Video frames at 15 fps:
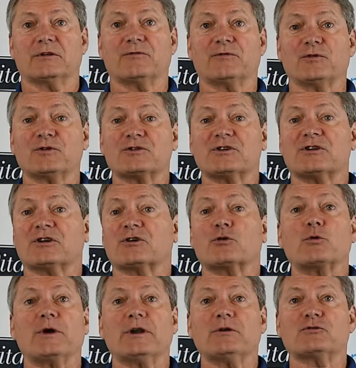The first is a
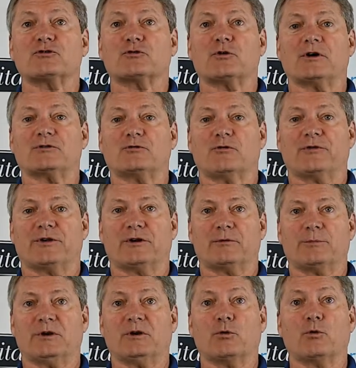cranial structural
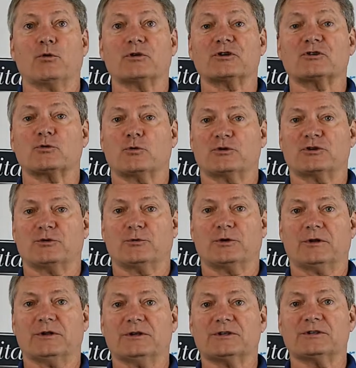therapy, core distortion
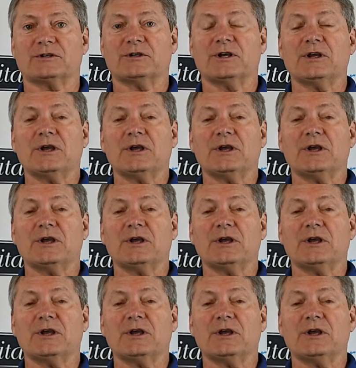release.